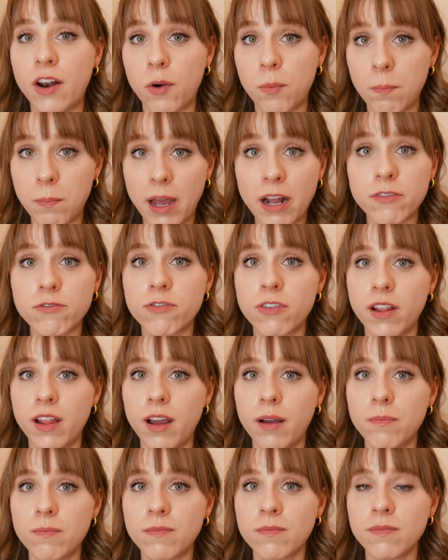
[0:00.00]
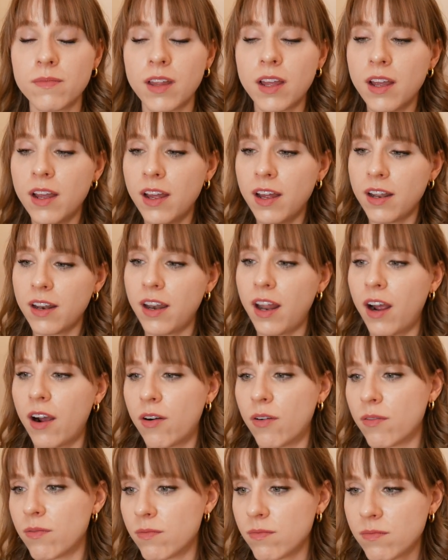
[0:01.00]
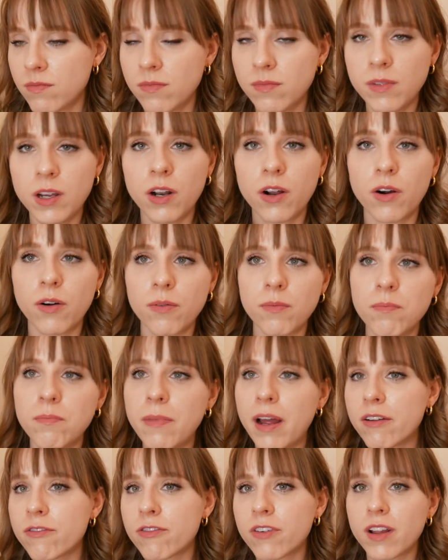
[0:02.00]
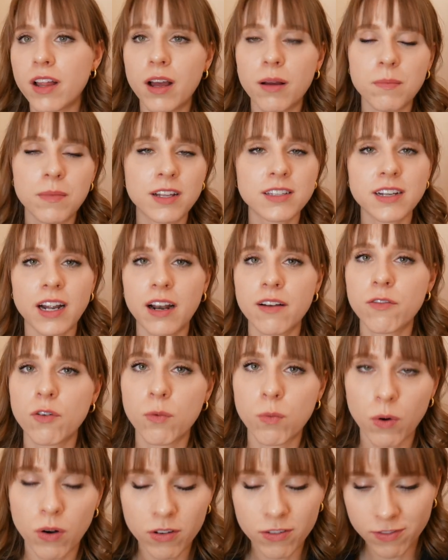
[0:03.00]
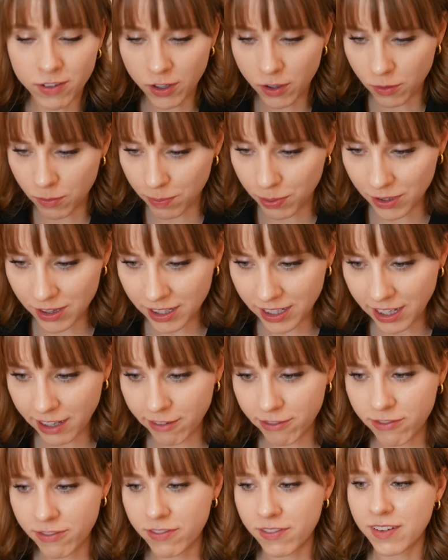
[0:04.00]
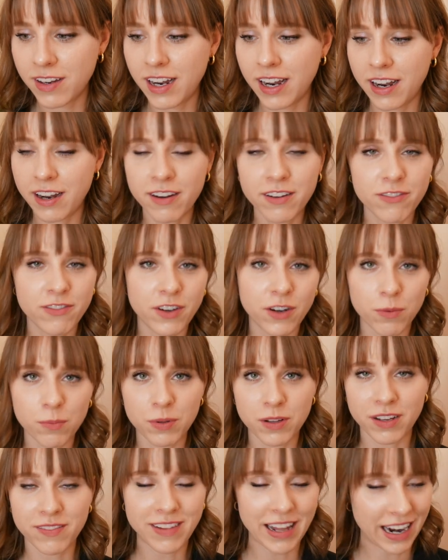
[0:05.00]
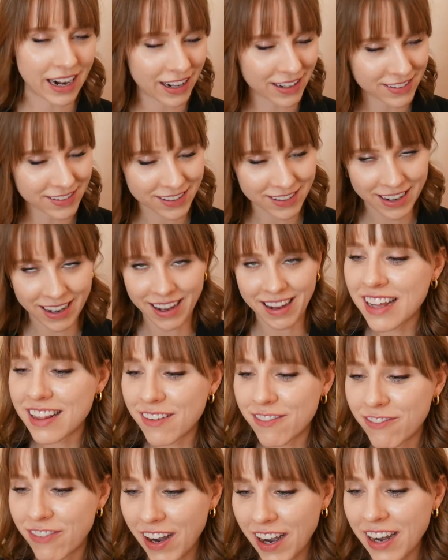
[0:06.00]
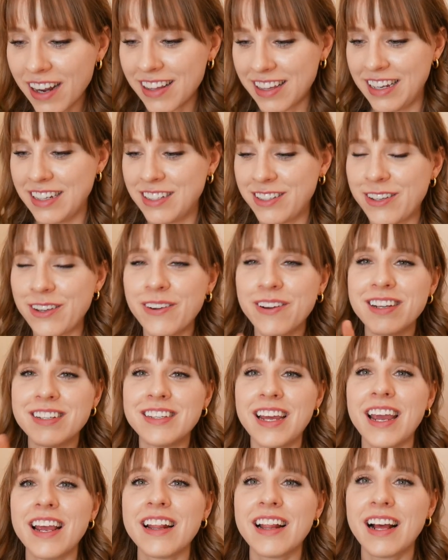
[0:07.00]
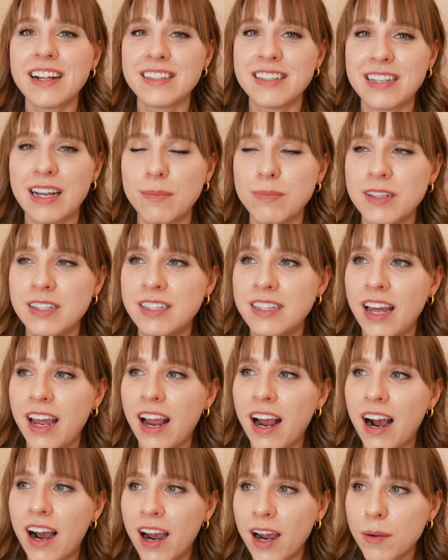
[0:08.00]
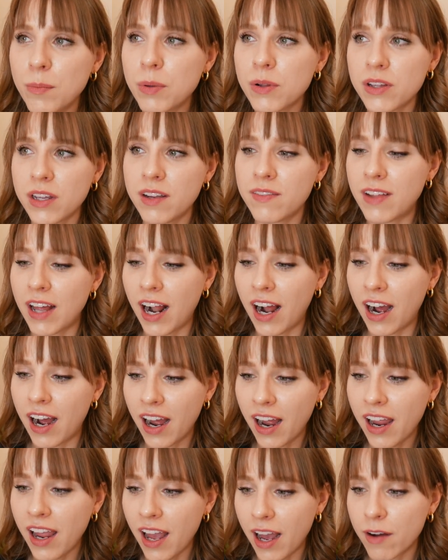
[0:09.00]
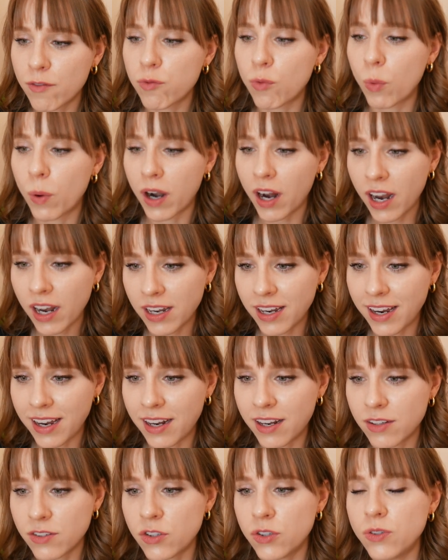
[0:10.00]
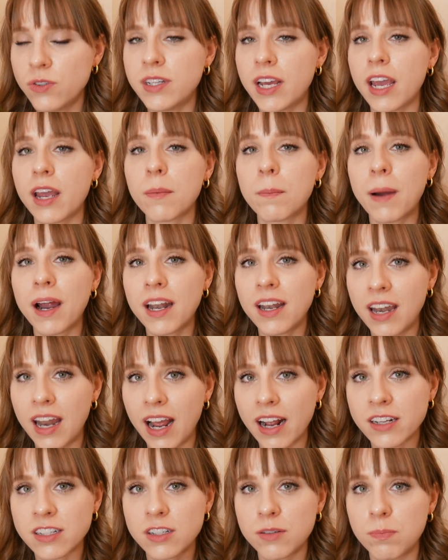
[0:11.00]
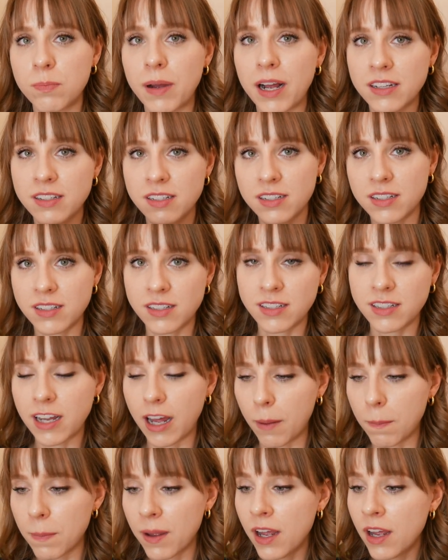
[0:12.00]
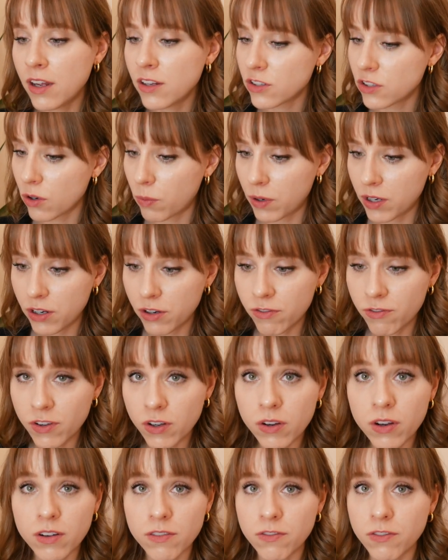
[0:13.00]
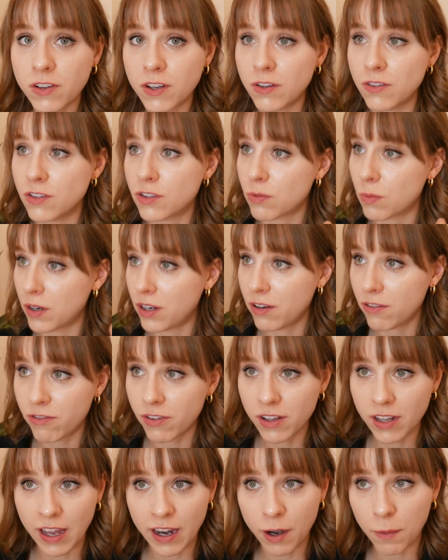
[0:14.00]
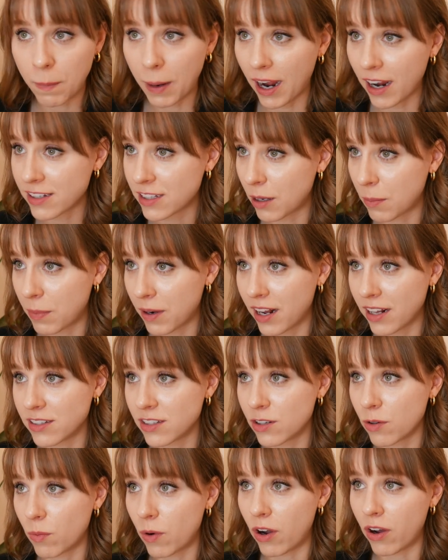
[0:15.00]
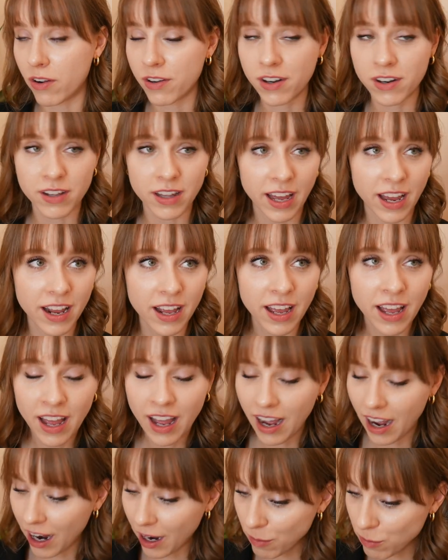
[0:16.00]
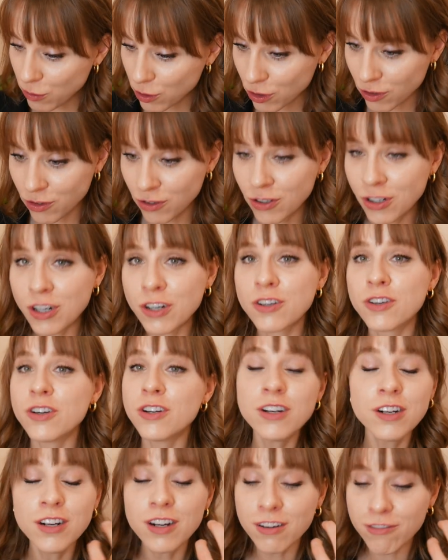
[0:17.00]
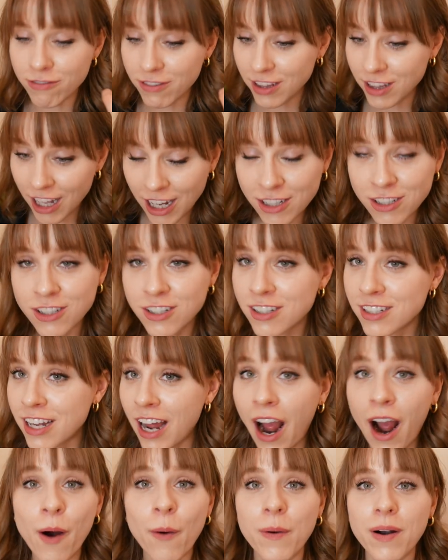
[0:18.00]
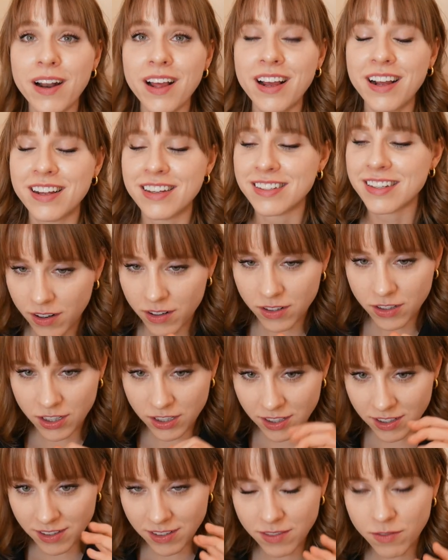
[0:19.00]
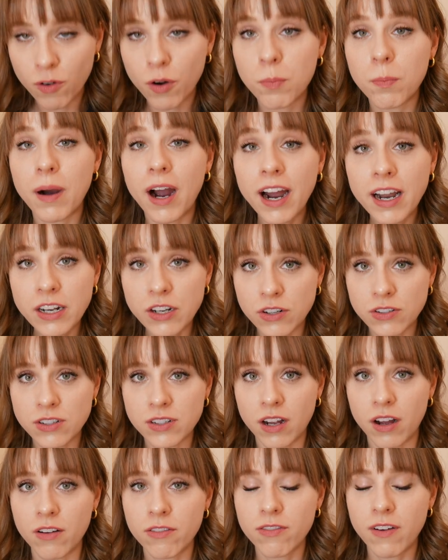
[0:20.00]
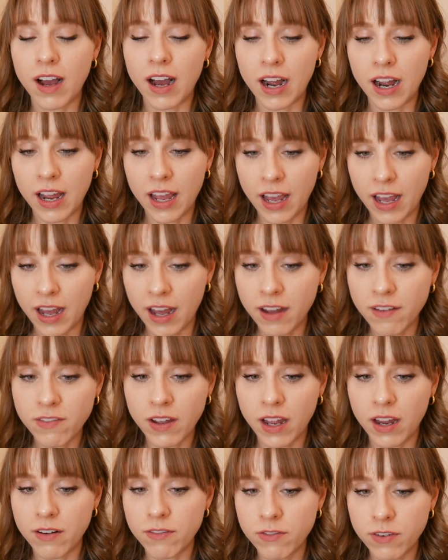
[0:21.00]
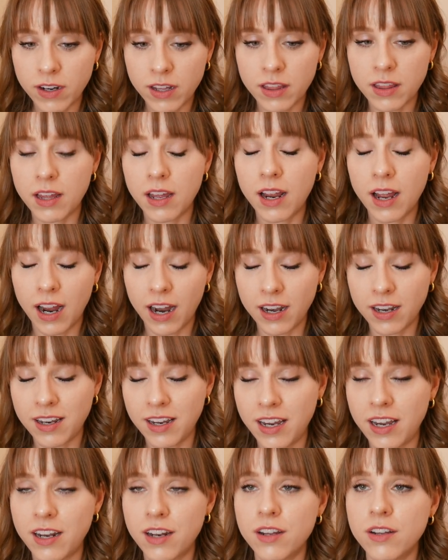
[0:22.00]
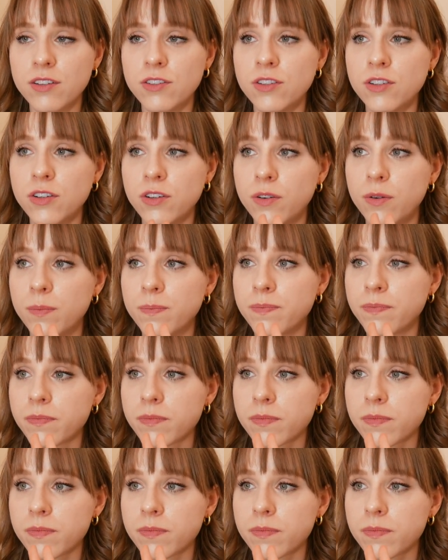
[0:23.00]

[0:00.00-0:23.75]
are meant for them. Now, you know, meant for them is kind of a worldview belief if you don't believe that, that's okay. At the very least, you can take that step to say, I believe that I have what I need to take my next best step. So when you feel confused, when you feel like your back's up against a wall and you're like, I'm just not good enough and that's just how it is, and just remind yourself, I have everything I need to